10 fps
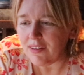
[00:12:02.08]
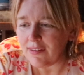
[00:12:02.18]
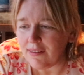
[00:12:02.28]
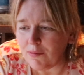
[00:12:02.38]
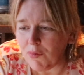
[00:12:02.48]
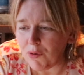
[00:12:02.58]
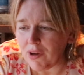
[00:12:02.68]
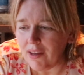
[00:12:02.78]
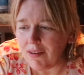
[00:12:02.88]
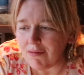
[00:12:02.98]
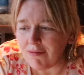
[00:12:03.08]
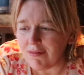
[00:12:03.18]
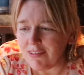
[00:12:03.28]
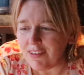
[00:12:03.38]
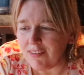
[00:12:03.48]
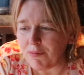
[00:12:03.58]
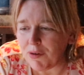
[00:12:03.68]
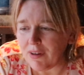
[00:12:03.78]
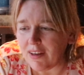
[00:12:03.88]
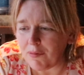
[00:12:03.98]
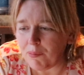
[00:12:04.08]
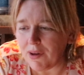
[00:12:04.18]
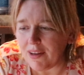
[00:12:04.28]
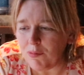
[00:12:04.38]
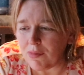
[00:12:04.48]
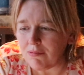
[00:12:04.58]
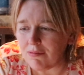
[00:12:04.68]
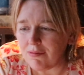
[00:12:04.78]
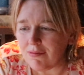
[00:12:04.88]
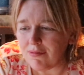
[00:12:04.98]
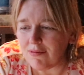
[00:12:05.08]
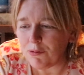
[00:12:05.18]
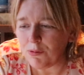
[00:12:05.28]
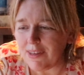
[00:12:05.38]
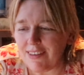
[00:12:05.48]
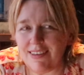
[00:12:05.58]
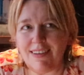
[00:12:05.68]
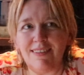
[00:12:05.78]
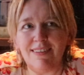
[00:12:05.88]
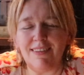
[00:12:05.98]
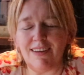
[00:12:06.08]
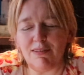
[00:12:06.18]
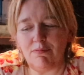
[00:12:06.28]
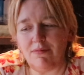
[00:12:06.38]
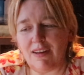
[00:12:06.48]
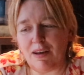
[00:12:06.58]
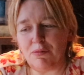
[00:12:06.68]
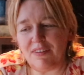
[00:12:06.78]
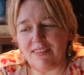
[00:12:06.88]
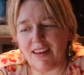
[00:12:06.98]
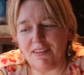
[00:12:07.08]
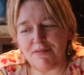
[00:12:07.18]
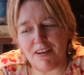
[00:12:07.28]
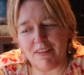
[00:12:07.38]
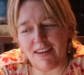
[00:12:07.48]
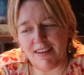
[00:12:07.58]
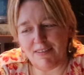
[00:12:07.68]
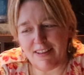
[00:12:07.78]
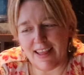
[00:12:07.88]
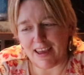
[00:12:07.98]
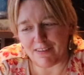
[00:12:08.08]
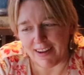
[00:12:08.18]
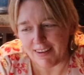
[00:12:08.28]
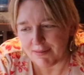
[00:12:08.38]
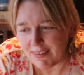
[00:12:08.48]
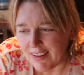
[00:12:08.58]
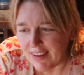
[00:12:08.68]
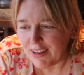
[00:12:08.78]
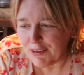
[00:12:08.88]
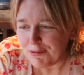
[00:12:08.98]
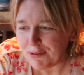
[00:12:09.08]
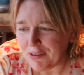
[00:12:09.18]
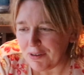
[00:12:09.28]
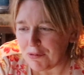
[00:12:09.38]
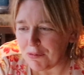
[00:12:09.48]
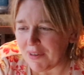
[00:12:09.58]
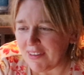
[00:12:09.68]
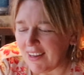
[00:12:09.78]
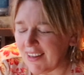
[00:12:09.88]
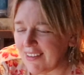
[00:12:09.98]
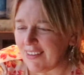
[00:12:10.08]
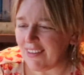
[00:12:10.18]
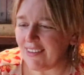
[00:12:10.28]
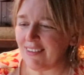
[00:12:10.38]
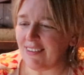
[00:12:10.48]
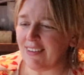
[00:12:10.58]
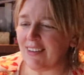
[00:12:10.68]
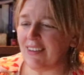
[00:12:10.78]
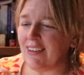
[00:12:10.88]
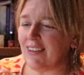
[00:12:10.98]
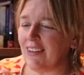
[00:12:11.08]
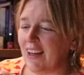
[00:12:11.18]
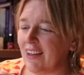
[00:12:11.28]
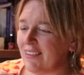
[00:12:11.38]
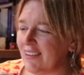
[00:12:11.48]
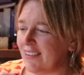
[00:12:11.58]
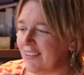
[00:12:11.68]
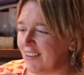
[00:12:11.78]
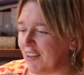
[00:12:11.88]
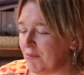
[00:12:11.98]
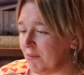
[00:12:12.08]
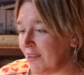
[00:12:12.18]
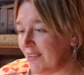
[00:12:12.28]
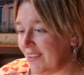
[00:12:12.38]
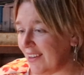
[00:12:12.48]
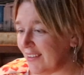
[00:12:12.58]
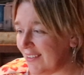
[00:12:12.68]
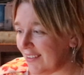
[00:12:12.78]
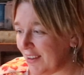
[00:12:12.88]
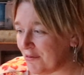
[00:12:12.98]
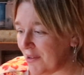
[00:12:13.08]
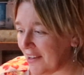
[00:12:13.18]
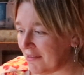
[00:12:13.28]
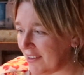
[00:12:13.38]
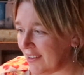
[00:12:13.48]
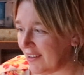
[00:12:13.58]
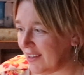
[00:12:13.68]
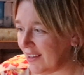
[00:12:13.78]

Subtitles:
is smoking. She's smoking a pipe, which is, I would say, very daring for a woman at this time. But yes, here we have a